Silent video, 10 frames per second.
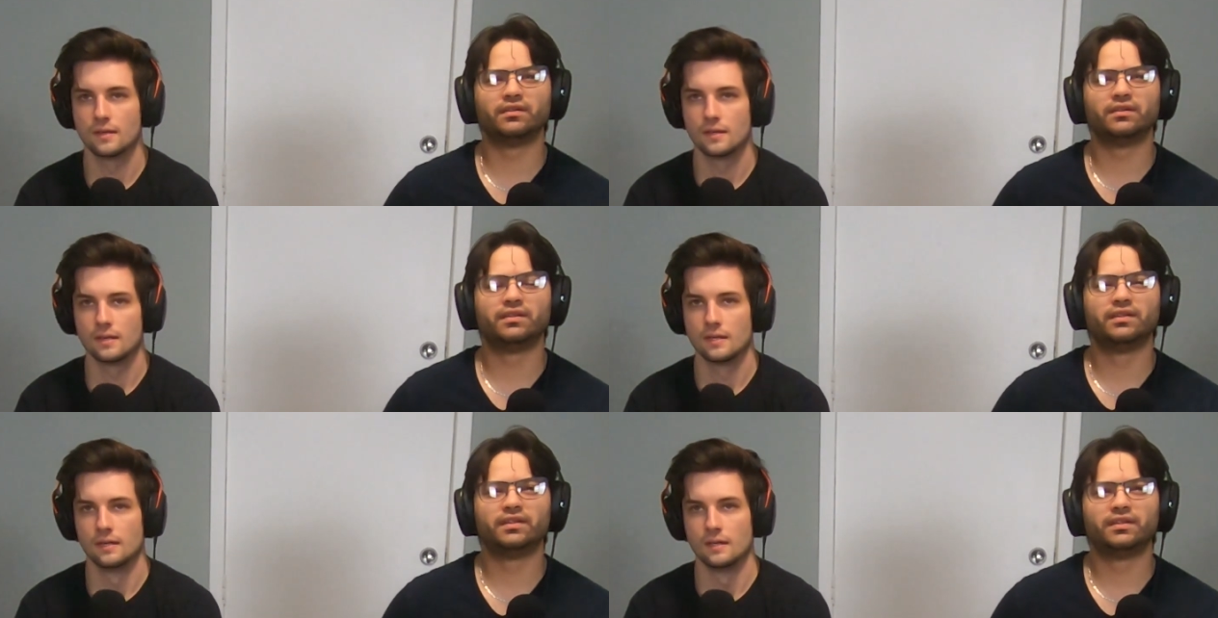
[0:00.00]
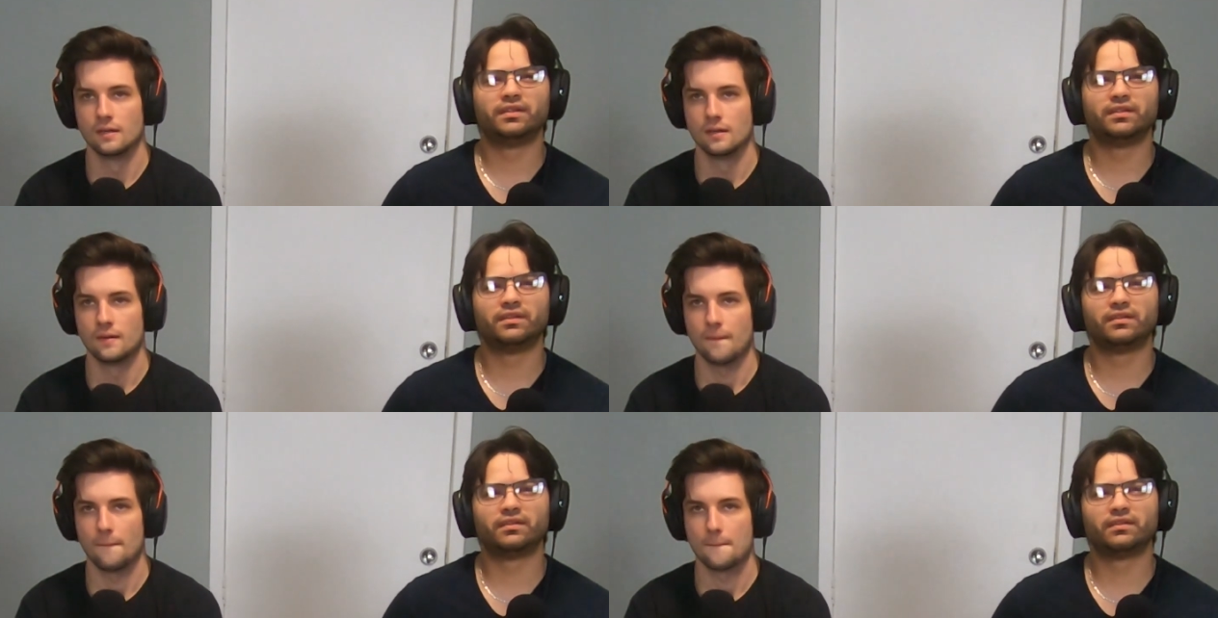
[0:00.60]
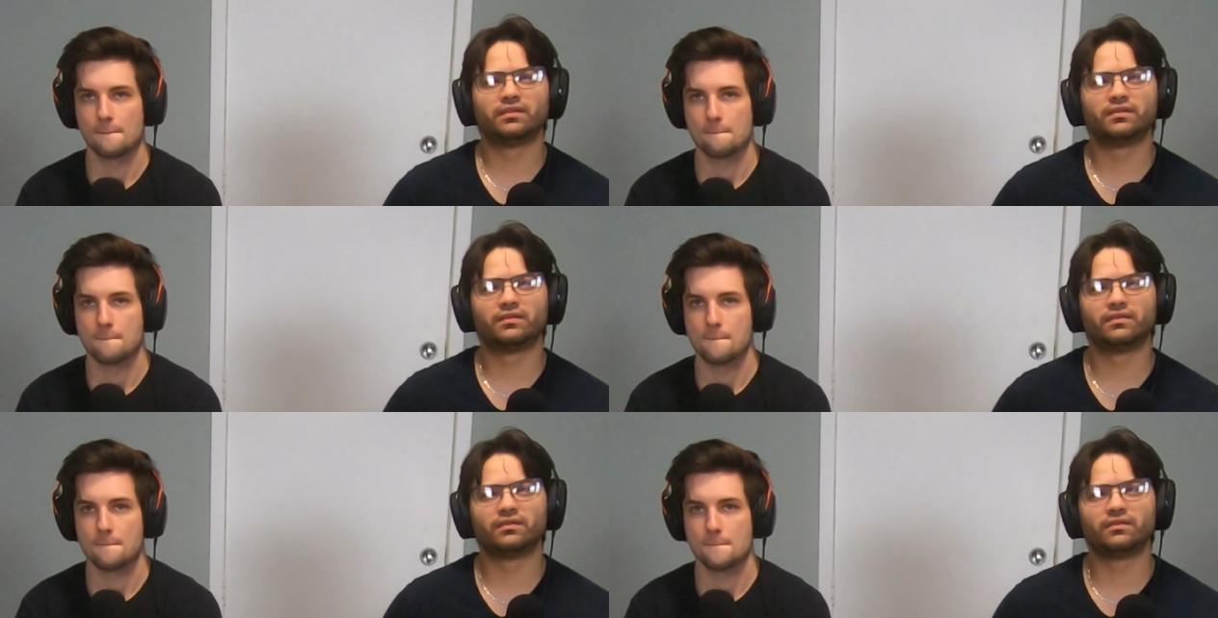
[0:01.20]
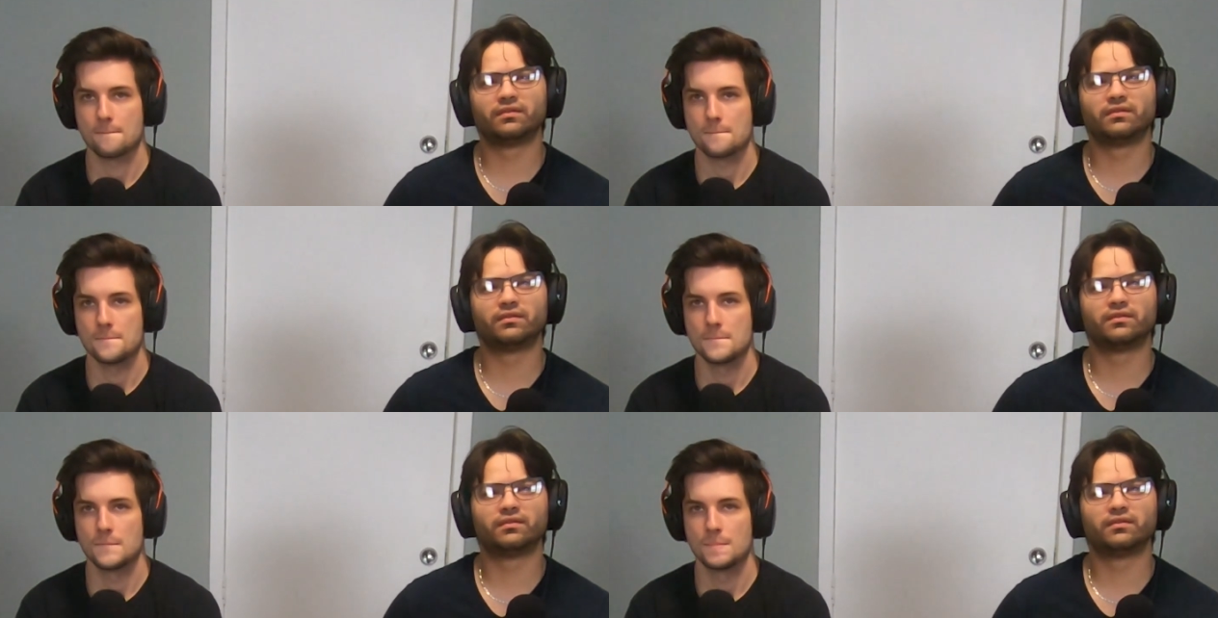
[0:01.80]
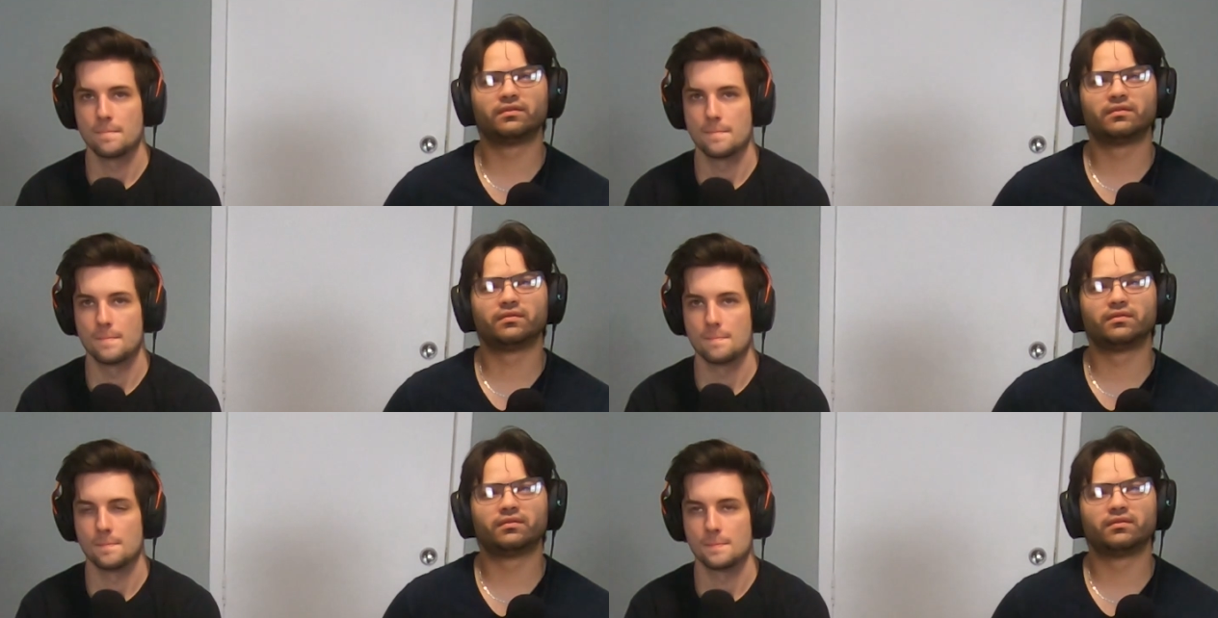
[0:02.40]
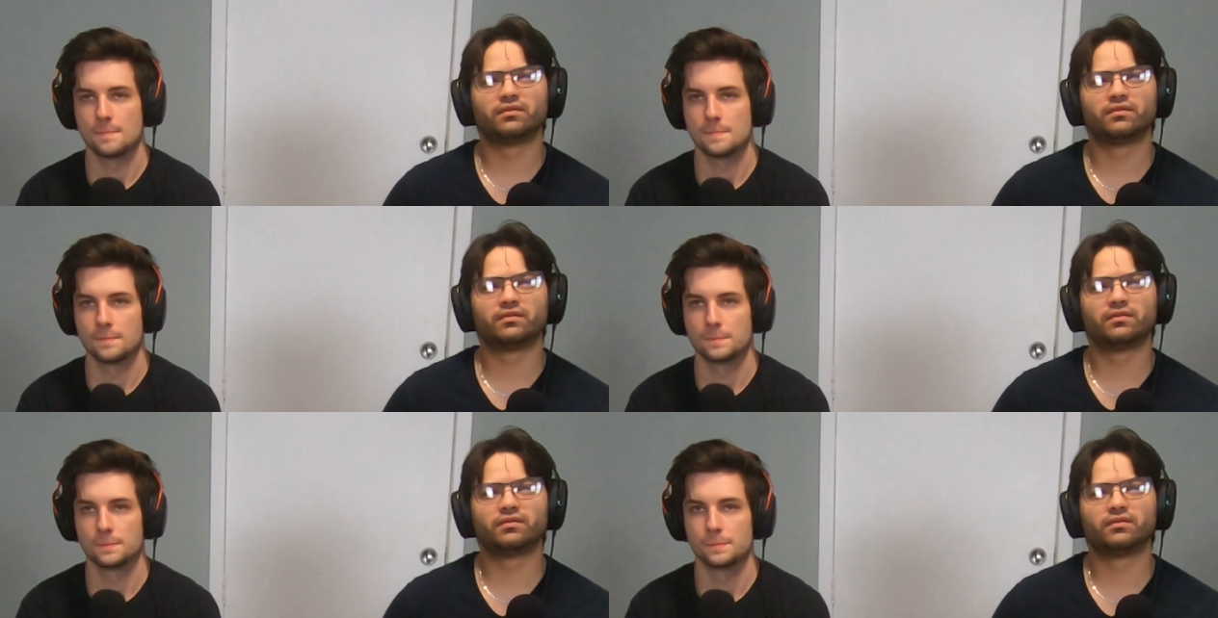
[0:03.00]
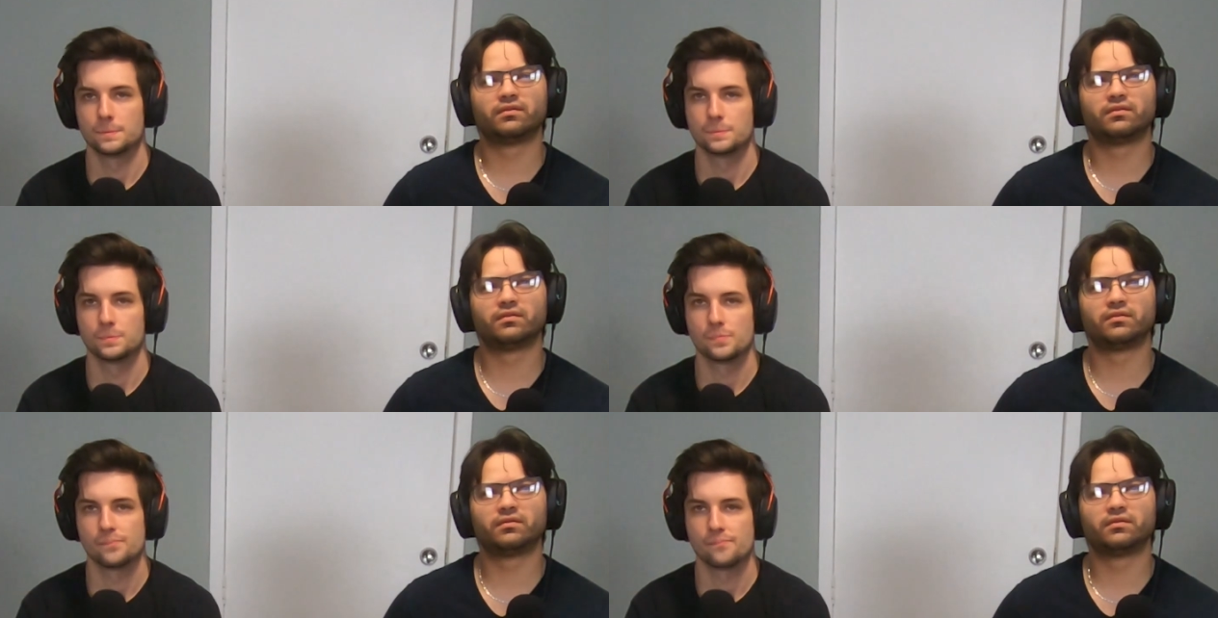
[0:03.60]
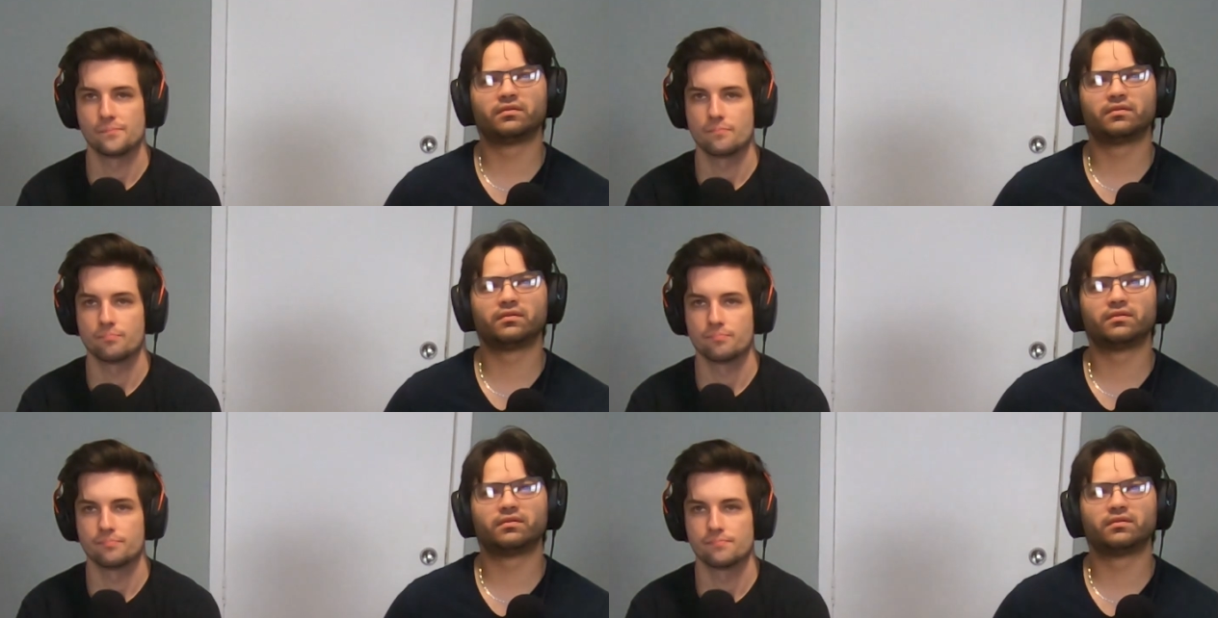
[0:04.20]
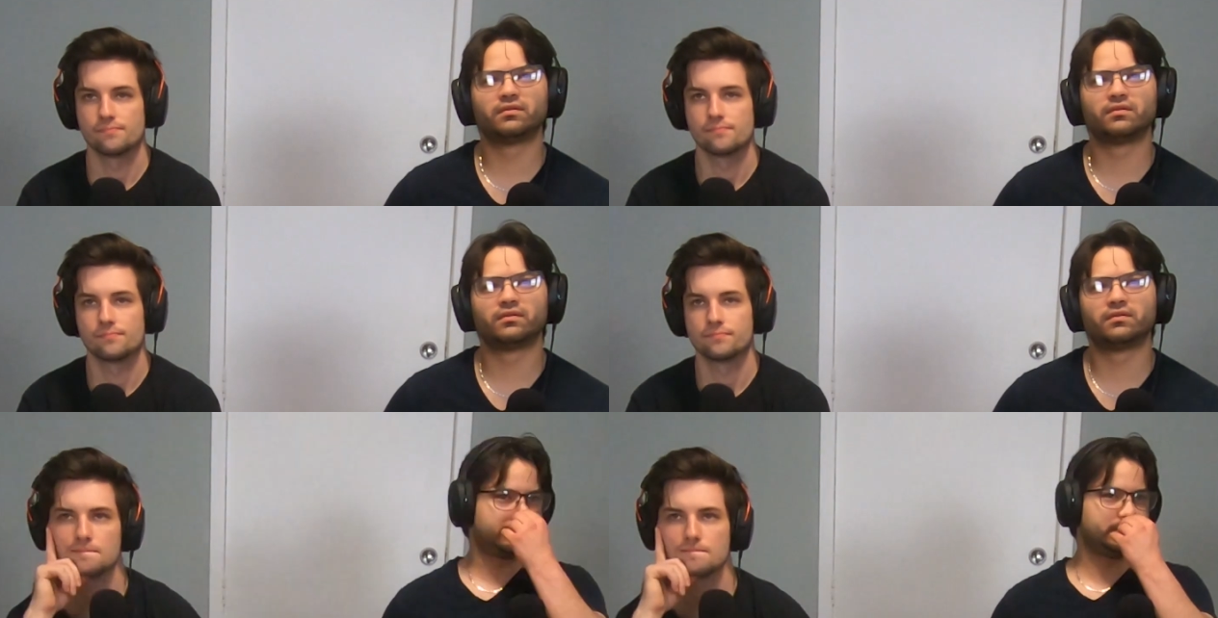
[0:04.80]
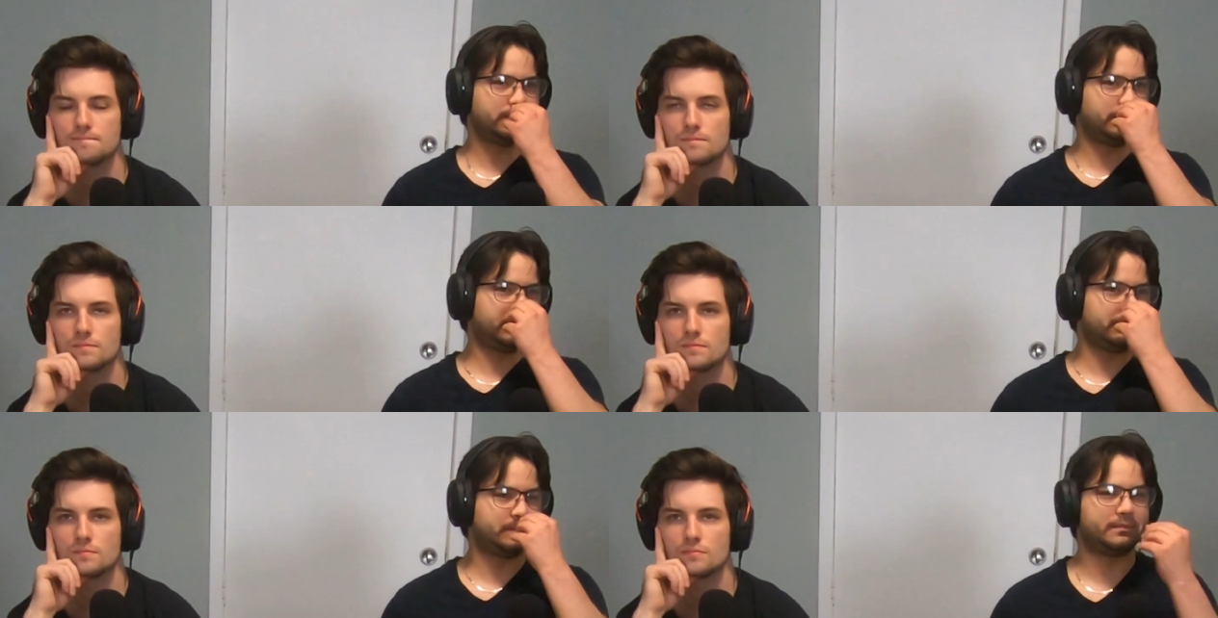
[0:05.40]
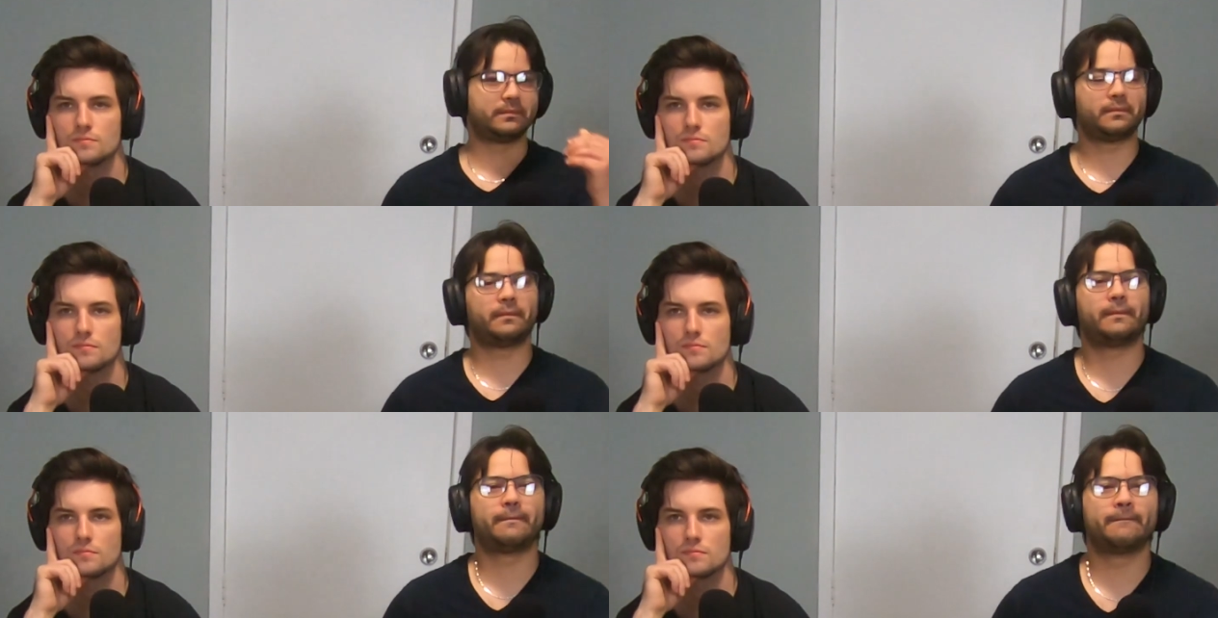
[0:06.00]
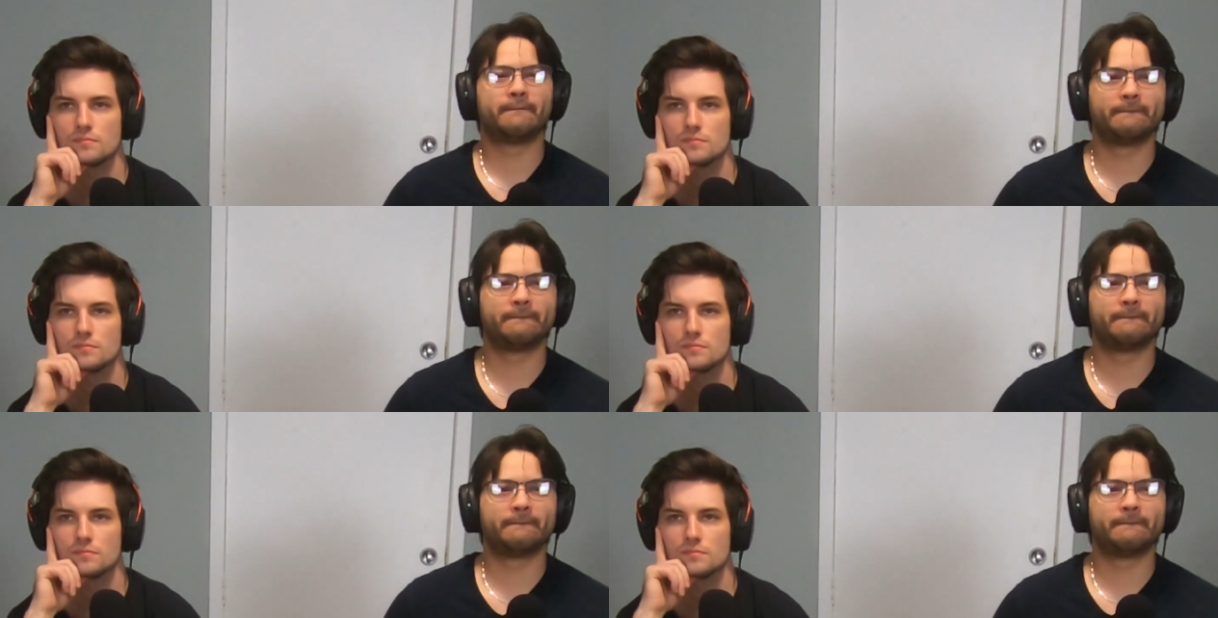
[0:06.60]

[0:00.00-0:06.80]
[no speech]